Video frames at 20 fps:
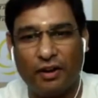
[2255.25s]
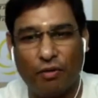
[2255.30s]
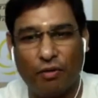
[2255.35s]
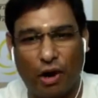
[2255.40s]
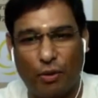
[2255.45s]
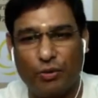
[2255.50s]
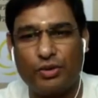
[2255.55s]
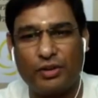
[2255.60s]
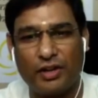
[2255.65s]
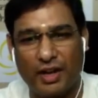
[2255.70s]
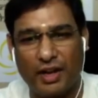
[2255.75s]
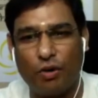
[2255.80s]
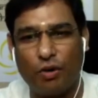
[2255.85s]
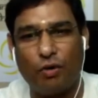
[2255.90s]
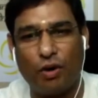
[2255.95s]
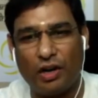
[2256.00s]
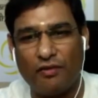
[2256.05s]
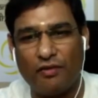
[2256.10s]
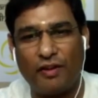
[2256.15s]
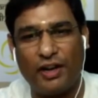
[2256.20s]
How should I
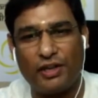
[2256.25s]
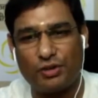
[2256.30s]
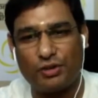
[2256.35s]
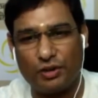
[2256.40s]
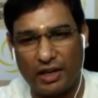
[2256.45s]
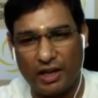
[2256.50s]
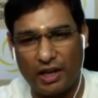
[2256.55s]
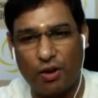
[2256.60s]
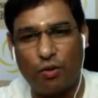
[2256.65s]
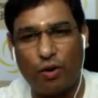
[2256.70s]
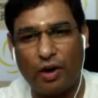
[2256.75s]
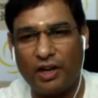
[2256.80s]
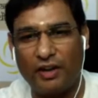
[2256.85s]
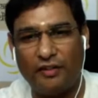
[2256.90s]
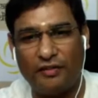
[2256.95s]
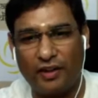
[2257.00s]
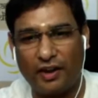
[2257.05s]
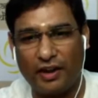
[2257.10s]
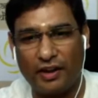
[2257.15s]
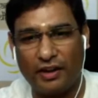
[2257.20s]
quantify? Why should I
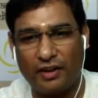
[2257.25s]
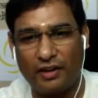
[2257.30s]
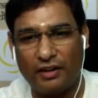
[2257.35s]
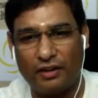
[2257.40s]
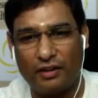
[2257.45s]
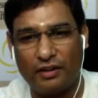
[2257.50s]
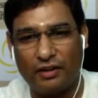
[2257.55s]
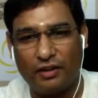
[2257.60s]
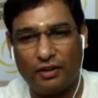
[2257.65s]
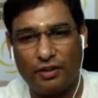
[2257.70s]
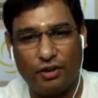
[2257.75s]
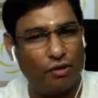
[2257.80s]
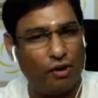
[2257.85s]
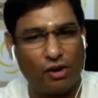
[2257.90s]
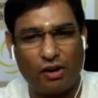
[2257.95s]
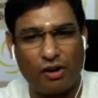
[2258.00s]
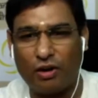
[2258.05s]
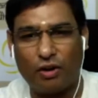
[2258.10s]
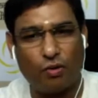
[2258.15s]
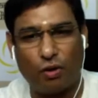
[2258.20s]
quantify it? You are
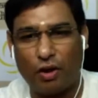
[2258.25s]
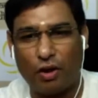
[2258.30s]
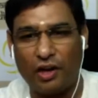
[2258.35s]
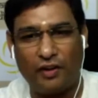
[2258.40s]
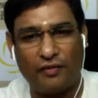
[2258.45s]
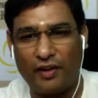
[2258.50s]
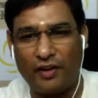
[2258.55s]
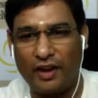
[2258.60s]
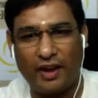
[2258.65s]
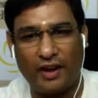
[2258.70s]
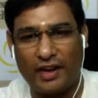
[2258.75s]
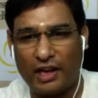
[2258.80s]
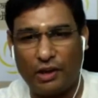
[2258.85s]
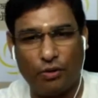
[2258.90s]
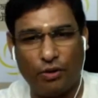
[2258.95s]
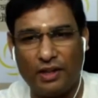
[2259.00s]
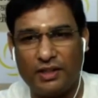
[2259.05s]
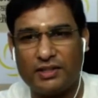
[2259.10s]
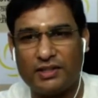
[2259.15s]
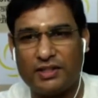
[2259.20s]
not quantifying it. I
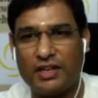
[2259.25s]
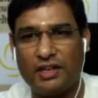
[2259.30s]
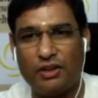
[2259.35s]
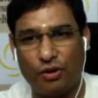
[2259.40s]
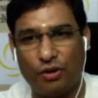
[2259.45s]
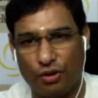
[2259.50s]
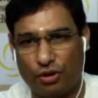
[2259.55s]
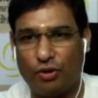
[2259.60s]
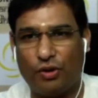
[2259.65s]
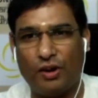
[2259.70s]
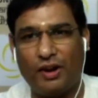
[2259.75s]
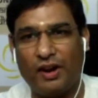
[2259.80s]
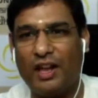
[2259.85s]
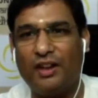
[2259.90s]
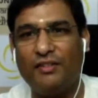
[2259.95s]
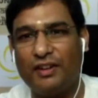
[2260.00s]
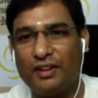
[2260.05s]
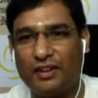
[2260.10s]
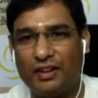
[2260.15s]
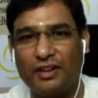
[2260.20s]
only see your
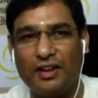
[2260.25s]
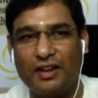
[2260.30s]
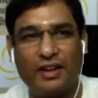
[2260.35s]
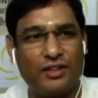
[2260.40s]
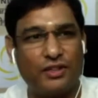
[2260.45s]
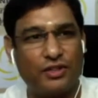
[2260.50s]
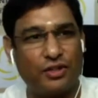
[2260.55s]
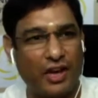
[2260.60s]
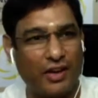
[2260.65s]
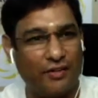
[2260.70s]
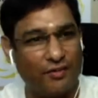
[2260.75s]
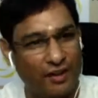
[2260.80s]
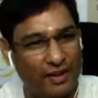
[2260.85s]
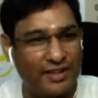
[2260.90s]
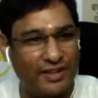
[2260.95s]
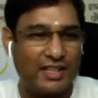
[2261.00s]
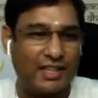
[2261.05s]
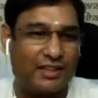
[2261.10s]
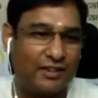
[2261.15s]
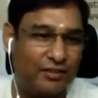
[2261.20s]
love in it. So I will
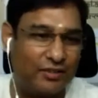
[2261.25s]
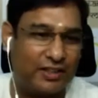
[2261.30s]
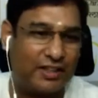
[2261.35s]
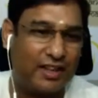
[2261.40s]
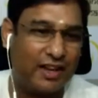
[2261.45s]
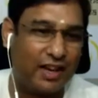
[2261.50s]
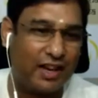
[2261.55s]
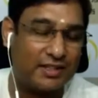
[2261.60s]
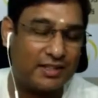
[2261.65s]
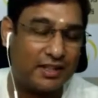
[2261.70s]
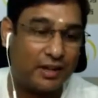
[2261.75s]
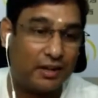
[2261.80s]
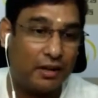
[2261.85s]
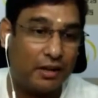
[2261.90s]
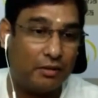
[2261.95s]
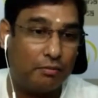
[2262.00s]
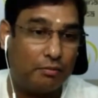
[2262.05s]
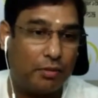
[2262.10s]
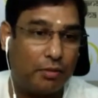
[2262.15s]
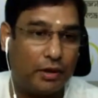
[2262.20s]
receive it with grace.
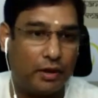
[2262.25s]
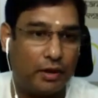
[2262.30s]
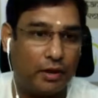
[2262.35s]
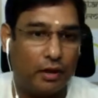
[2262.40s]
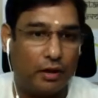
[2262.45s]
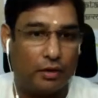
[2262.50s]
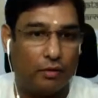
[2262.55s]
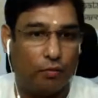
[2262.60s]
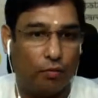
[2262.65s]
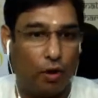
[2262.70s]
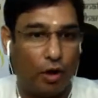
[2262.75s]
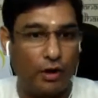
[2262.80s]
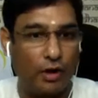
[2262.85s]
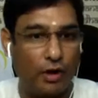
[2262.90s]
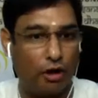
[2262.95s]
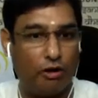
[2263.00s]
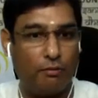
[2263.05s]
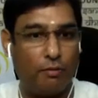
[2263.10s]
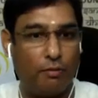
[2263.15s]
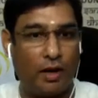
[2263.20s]
But what
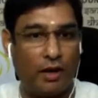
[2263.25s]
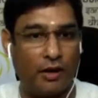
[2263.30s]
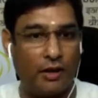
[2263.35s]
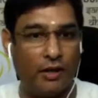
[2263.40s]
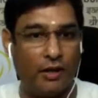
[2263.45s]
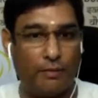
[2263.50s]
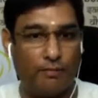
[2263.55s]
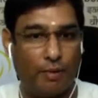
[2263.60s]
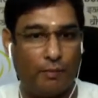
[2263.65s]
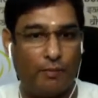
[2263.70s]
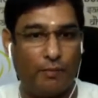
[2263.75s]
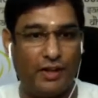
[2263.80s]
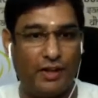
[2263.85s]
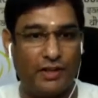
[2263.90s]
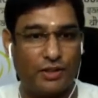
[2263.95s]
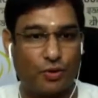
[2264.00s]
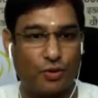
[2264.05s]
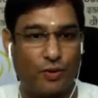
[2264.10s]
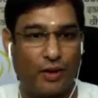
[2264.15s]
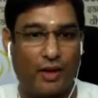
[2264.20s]
Hanuman did in public
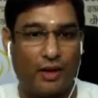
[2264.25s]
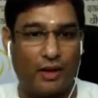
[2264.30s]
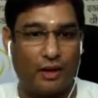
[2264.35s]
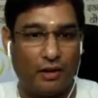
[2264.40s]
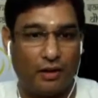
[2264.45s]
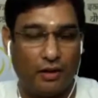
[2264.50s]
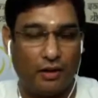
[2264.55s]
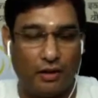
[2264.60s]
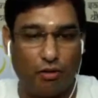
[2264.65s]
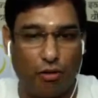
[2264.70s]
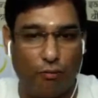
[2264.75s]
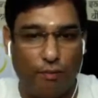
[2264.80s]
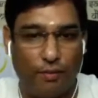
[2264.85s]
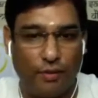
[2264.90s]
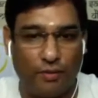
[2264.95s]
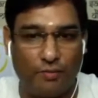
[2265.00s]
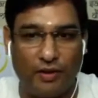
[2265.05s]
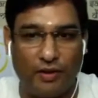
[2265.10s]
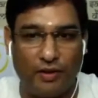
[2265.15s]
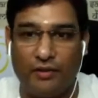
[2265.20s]
square, in
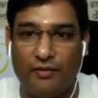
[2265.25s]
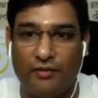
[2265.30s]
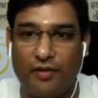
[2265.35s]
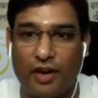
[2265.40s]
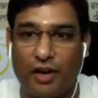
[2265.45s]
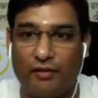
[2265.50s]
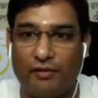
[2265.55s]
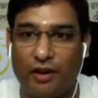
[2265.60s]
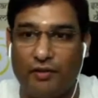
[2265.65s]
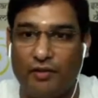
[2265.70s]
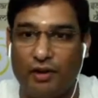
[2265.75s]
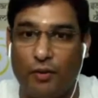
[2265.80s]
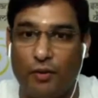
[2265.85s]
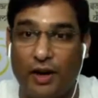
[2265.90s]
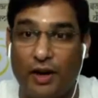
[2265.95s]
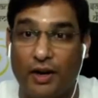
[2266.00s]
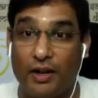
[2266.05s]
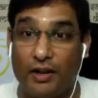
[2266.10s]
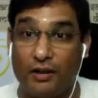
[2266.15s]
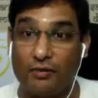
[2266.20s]
open, in front of
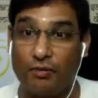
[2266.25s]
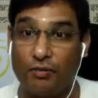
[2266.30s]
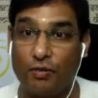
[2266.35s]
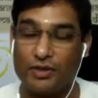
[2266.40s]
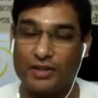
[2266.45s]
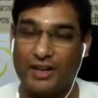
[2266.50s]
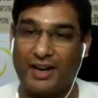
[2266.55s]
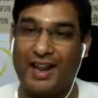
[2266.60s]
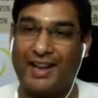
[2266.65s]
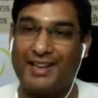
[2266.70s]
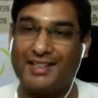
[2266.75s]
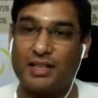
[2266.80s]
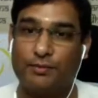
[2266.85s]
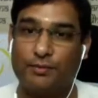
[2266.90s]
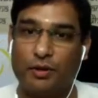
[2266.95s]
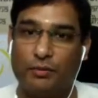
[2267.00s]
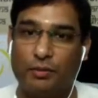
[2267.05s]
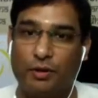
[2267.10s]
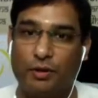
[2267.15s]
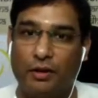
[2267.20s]
everyone, was
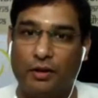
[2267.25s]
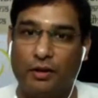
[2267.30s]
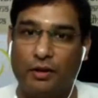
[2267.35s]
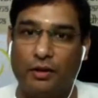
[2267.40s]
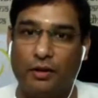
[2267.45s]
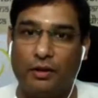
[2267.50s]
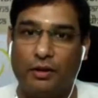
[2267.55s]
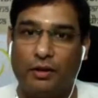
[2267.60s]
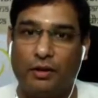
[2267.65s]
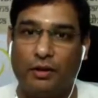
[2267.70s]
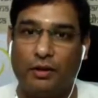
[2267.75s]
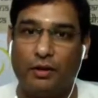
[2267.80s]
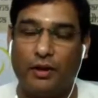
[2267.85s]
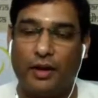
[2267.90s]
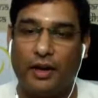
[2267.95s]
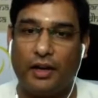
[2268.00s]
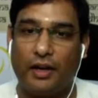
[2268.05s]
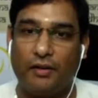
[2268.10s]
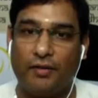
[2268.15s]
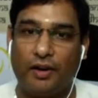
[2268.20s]
unacceptable.
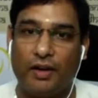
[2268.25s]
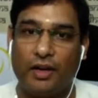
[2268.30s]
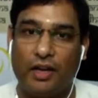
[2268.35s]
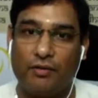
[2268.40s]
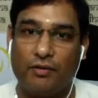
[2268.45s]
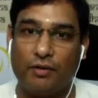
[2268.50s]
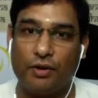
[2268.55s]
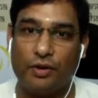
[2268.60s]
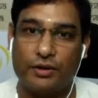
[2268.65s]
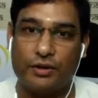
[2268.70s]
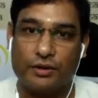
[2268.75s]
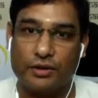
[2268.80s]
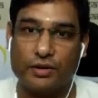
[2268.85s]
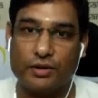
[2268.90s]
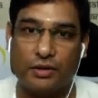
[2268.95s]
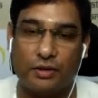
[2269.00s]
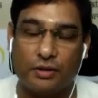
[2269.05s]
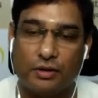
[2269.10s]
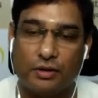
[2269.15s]
And when he was